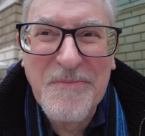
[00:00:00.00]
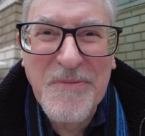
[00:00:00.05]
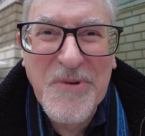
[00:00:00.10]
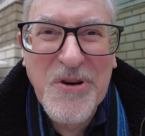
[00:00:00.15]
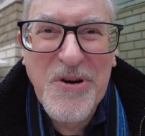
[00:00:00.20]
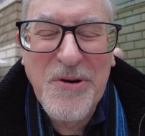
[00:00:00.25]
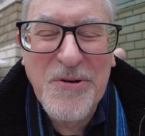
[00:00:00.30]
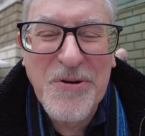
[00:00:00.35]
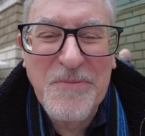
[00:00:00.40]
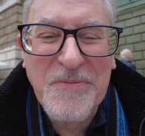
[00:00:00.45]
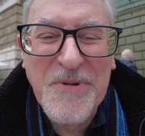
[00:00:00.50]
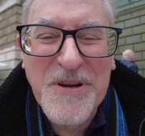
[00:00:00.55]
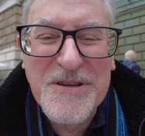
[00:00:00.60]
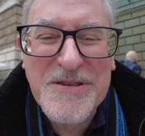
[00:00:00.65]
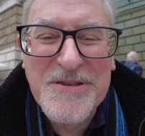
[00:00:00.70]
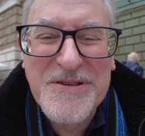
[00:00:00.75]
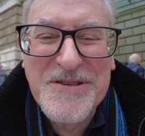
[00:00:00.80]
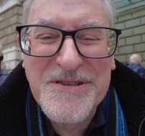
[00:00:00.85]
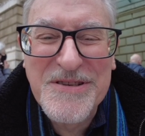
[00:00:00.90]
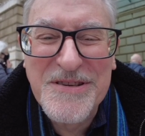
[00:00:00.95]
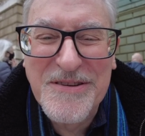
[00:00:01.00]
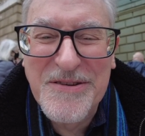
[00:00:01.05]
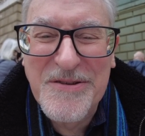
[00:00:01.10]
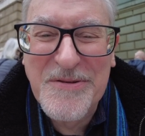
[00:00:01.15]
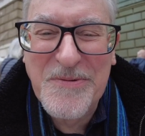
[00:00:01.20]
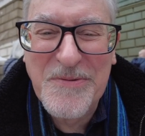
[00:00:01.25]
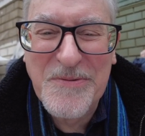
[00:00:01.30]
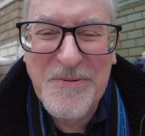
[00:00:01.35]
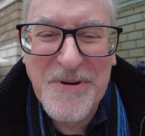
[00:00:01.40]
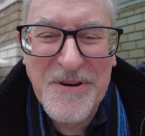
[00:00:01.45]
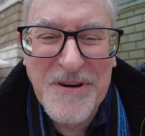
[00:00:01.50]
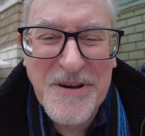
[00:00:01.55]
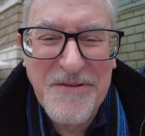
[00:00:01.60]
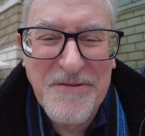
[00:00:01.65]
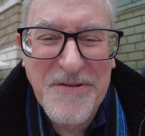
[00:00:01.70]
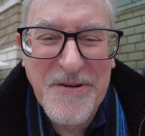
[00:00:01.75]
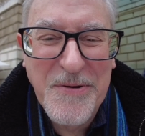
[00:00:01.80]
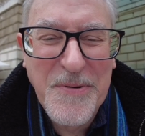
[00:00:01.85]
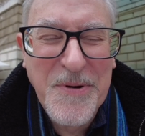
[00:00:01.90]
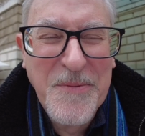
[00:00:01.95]
columnists and what have
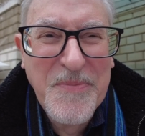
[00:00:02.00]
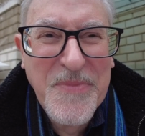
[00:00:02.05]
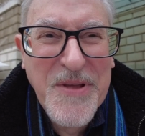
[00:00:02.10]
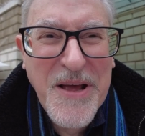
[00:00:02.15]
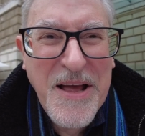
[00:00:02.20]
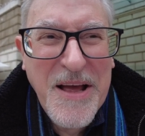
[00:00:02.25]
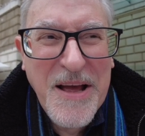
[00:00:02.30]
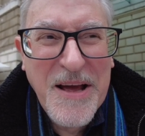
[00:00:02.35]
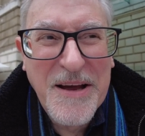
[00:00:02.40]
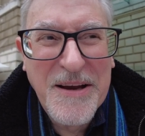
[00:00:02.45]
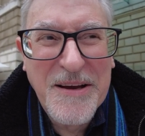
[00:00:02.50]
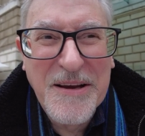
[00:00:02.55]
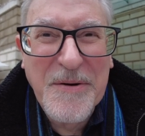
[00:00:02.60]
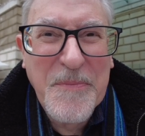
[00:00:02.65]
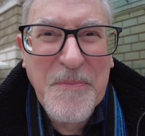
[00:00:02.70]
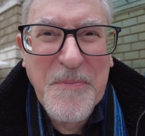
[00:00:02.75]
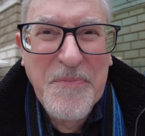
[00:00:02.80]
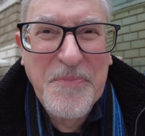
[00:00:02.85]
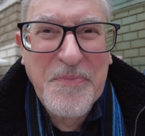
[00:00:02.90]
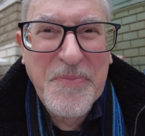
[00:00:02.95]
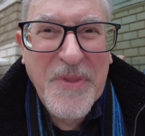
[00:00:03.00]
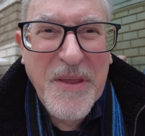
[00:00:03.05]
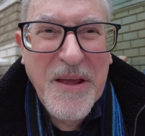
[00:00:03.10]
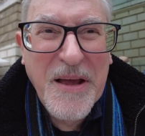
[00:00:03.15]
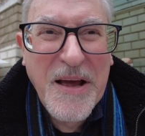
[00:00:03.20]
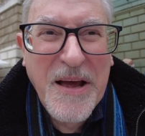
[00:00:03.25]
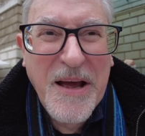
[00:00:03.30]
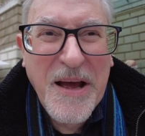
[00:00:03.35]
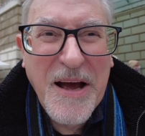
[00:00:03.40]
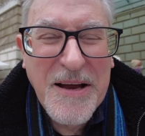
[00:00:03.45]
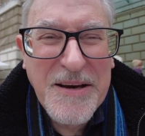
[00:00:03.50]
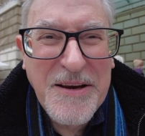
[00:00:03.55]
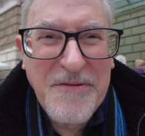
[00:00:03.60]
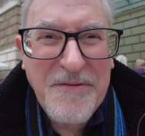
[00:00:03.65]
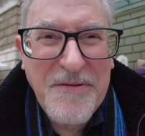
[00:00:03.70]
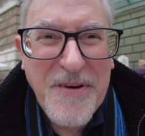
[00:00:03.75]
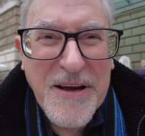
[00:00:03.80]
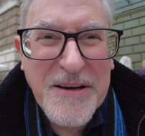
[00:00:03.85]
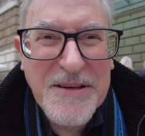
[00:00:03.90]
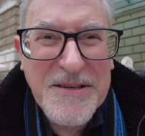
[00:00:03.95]
you. And in
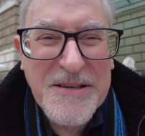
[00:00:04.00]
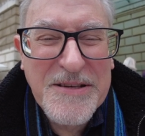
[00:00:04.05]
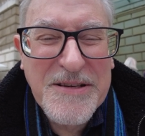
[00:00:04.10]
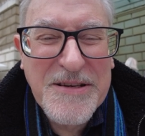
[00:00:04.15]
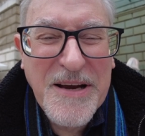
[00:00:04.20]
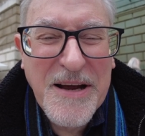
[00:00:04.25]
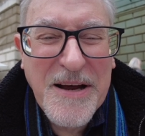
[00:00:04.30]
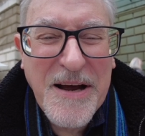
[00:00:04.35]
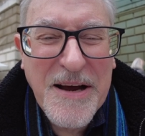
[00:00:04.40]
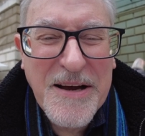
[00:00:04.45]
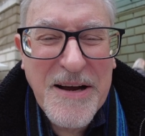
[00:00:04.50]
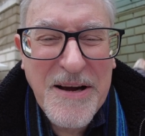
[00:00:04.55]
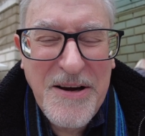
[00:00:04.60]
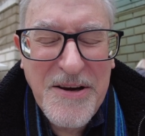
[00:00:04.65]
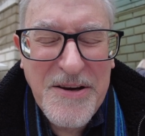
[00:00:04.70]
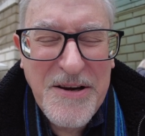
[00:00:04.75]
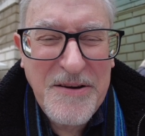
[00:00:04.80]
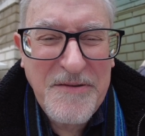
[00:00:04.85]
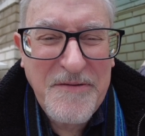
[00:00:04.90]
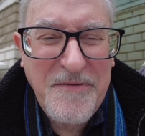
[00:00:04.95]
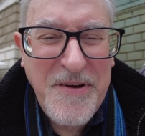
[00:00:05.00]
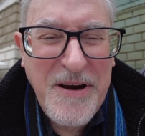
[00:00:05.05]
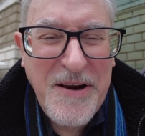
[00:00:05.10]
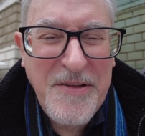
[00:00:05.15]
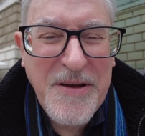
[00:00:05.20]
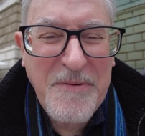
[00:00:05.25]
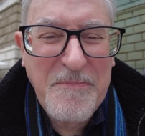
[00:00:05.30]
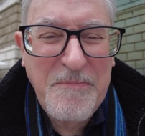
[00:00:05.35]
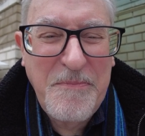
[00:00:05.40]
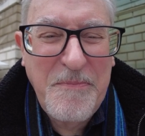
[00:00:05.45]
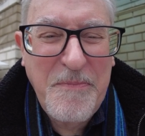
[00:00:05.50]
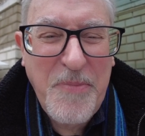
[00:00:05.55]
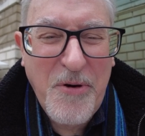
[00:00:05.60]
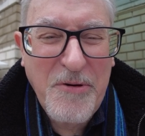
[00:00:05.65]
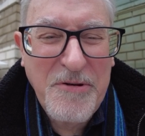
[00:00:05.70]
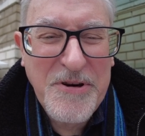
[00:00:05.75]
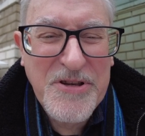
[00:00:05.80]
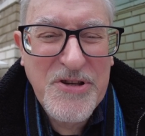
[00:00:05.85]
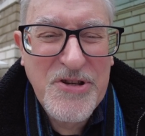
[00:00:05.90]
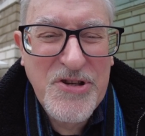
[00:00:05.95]
fact, I can't help feeling that
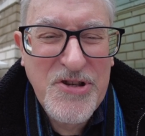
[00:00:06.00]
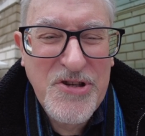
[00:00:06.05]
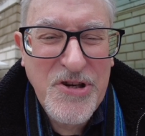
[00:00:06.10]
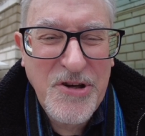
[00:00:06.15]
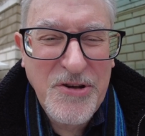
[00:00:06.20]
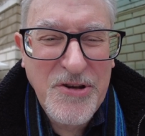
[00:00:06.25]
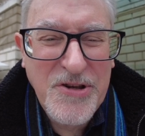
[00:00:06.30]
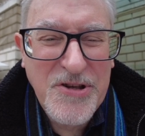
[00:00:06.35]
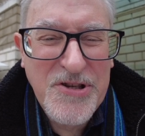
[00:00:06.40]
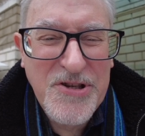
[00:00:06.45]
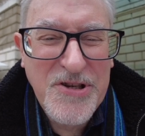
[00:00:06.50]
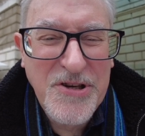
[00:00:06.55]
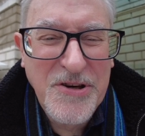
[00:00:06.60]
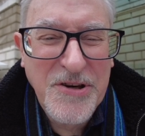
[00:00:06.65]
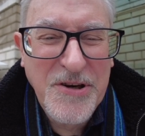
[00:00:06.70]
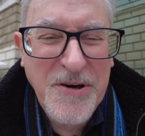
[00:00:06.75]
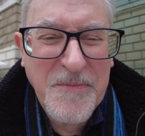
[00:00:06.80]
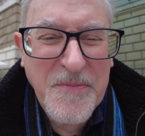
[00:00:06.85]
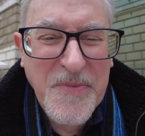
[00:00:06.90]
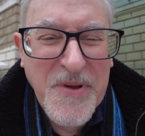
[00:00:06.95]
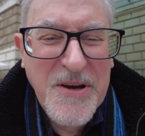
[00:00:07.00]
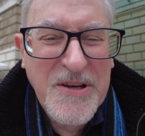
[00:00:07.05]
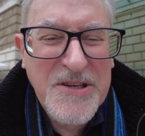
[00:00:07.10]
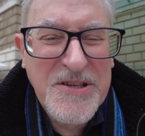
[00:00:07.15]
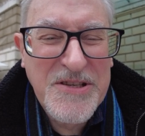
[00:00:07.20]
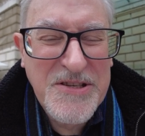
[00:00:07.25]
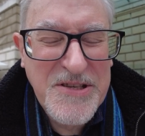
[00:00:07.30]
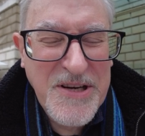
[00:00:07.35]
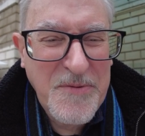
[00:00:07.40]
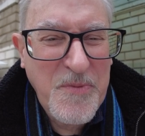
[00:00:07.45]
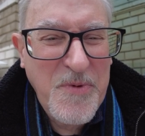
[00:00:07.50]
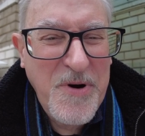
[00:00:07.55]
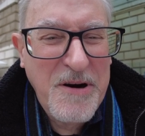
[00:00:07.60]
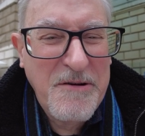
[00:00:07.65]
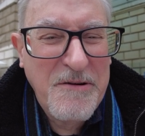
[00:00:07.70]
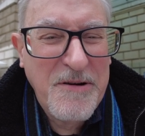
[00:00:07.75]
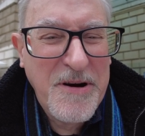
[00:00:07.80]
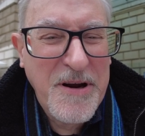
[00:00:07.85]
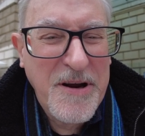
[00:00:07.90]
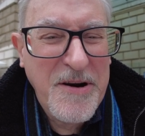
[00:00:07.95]
Boris Johnson,
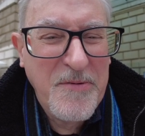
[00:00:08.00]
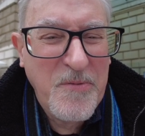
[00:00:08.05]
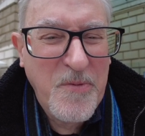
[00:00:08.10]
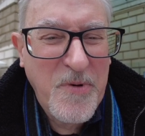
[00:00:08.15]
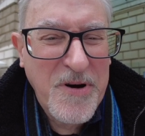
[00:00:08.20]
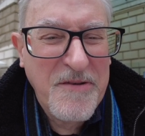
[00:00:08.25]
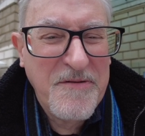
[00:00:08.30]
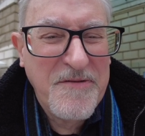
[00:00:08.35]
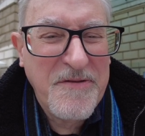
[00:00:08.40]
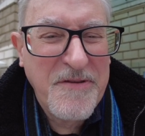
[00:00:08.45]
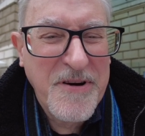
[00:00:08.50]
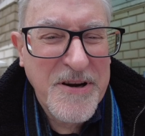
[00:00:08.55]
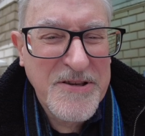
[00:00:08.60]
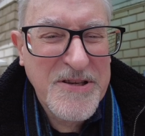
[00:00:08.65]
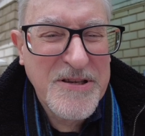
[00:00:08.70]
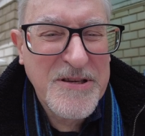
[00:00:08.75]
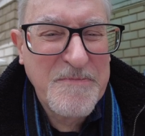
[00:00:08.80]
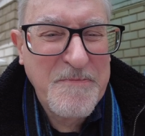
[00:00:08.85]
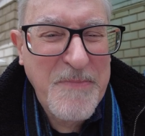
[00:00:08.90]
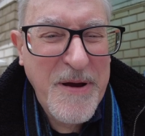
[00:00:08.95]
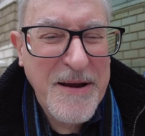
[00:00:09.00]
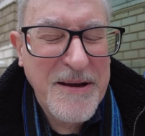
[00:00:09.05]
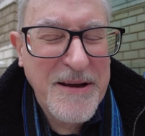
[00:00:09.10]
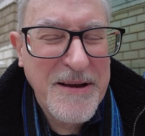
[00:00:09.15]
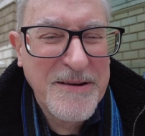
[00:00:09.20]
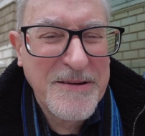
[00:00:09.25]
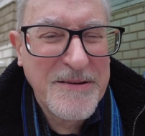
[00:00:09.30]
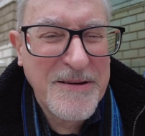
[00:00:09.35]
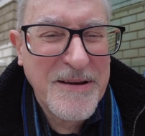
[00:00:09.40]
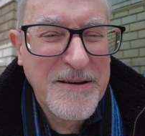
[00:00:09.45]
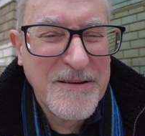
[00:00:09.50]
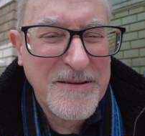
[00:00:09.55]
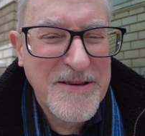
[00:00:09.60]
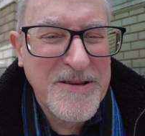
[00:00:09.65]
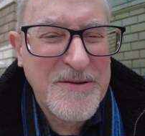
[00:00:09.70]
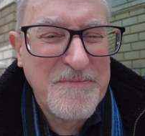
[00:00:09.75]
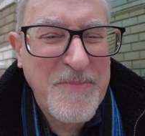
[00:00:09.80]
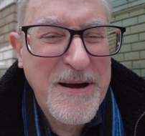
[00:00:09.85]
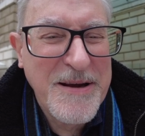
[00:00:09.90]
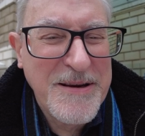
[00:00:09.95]
somewhere in one of Francis
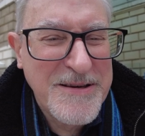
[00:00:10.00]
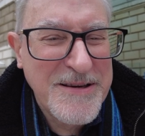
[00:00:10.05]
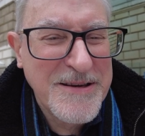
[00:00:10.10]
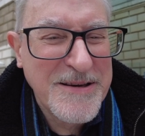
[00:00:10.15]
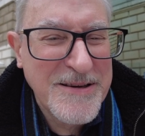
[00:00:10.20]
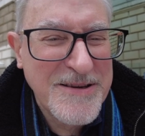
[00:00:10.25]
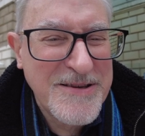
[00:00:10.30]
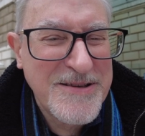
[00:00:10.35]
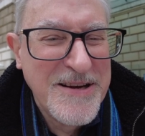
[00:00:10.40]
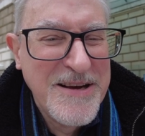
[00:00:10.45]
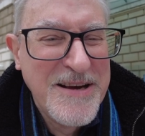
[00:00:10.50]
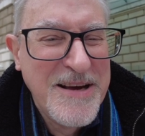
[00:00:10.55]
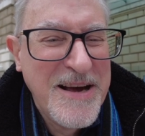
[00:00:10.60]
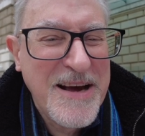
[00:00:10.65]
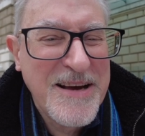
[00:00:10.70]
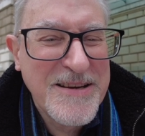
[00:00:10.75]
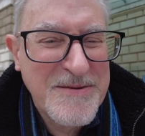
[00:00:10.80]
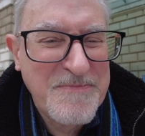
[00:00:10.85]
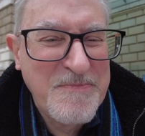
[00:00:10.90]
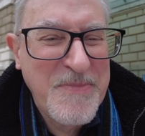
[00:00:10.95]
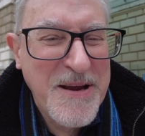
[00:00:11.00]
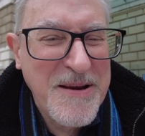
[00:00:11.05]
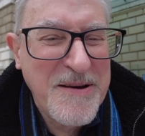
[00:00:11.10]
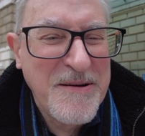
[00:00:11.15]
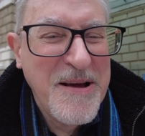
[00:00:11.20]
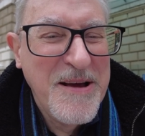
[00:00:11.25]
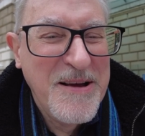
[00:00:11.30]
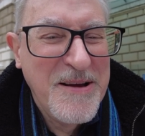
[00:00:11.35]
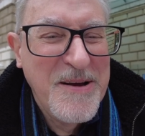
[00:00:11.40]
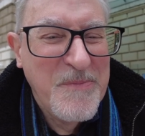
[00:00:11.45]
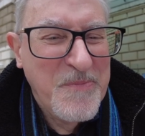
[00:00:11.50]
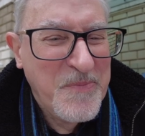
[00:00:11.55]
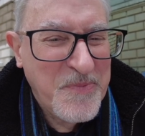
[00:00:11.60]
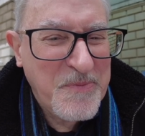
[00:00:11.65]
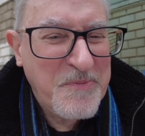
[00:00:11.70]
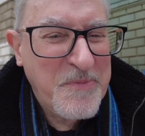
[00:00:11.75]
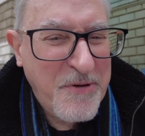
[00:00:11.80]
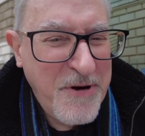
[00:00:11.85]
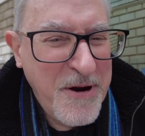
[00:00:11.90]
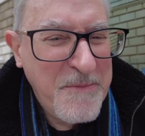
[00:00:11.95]
Bacon's paintings, has been
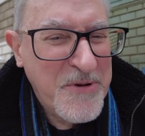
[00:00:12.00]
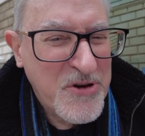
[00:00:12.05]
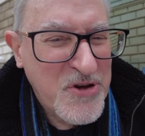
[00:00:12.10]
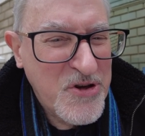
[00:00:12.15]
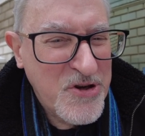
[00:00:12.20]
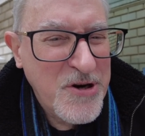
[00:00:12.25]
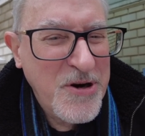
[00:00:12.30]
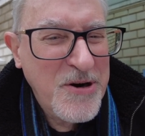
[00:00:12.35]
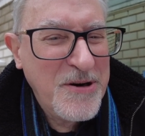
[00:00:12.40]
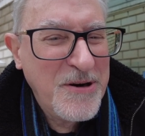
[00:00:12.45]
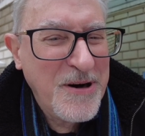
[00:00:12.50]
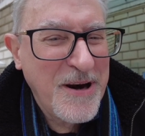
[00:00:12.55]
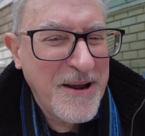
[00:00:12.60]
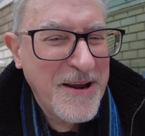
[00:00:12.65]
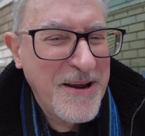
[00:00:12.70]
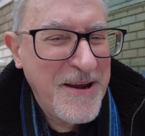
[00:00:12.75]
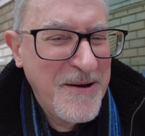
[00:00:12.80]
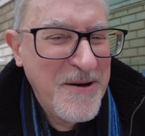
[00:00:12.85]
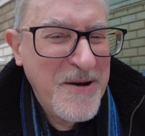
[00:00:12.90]
prematurely